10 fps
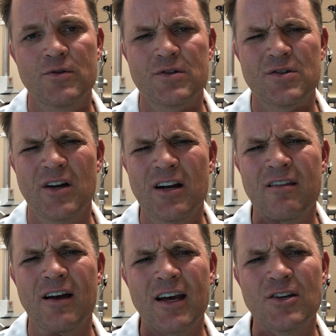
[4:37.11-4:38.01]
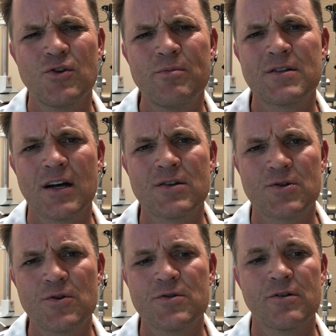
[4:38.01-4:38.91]
is there anything I can do besides
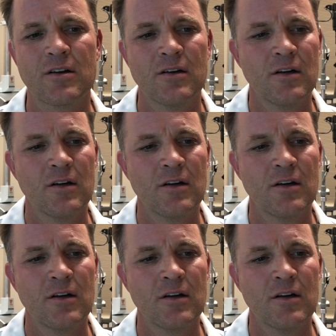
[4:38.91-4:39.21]
surgery?